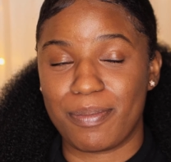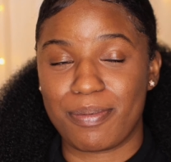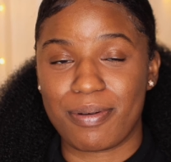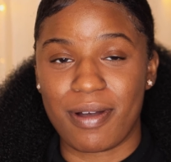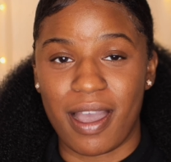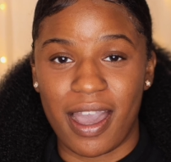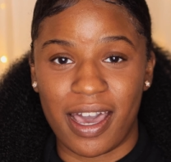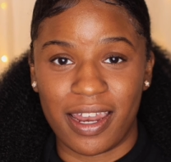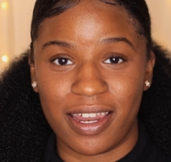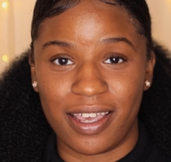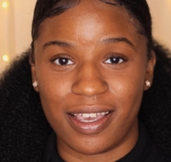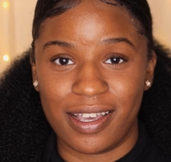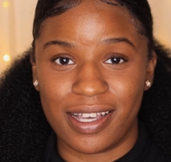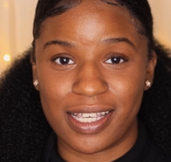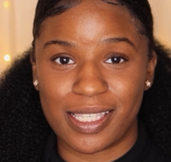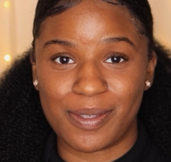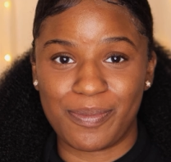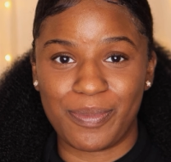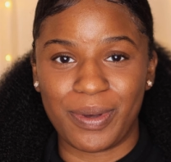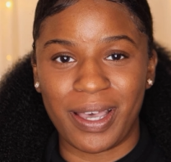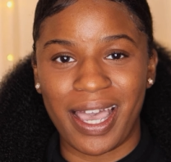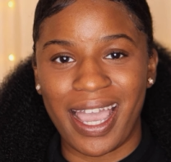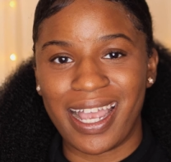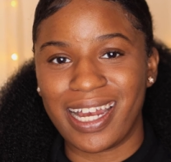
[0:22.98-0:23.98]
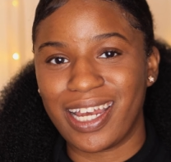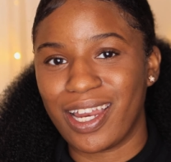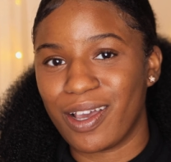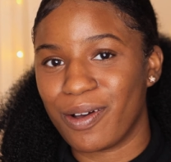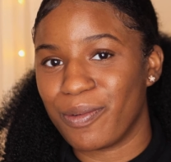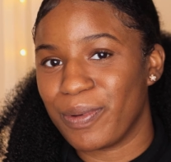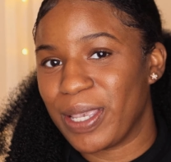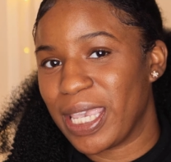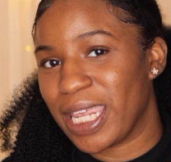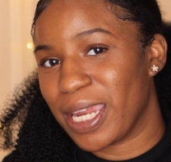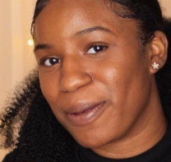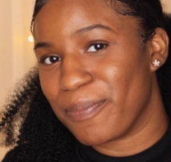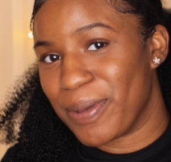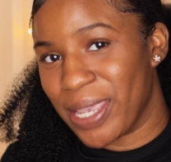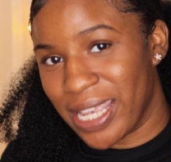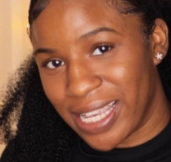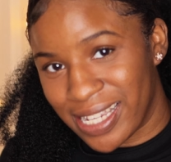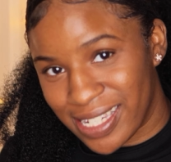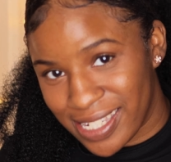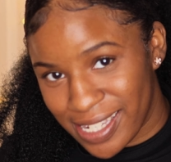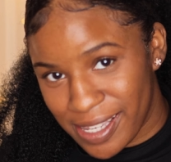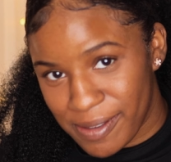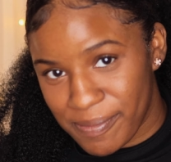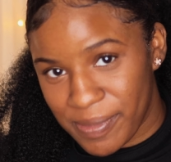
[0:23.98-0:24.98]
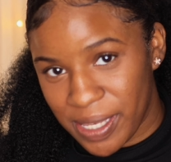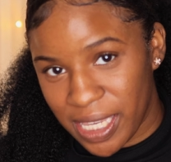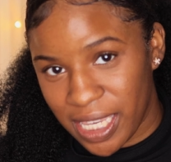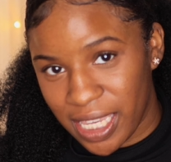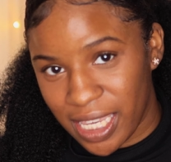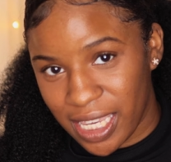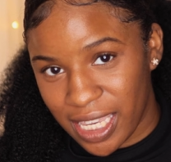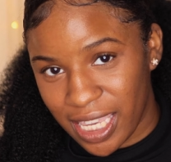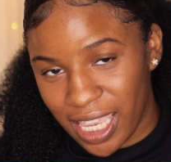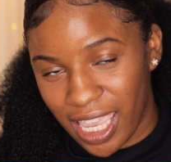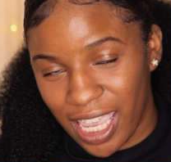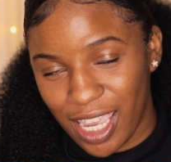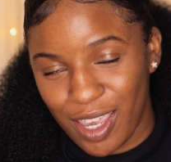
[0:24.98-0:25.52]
products, but I know we in a pandemic